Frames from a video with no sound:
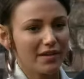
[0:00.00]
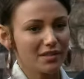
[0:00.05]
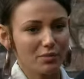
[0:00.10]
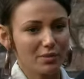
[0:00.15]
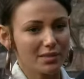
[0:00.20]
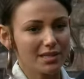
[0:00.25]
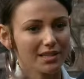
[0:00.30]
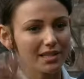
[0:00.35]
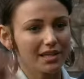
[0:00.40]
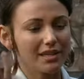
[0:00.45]
somewhere
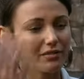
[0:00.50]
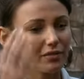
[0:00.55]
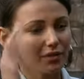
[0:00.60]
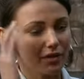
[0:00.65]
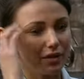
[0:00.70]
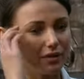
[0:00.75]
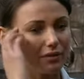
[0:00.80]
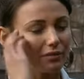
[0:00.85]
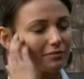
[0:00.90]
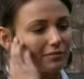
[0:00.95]
to live, you
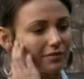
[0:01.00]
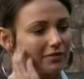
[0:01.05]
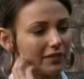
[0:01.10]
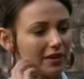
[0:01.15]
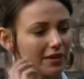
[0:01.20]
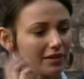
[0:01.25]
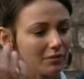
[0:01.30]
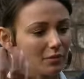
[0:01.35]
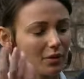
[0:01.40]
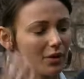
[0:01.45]
know,
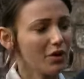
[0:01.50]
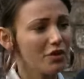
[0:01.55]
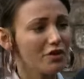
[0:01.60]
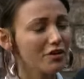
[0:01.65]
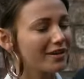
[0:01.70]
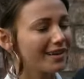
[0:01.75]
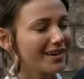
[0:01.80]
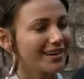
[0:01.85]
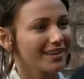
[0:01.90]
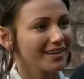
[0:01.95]
find
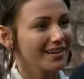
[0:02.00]
work.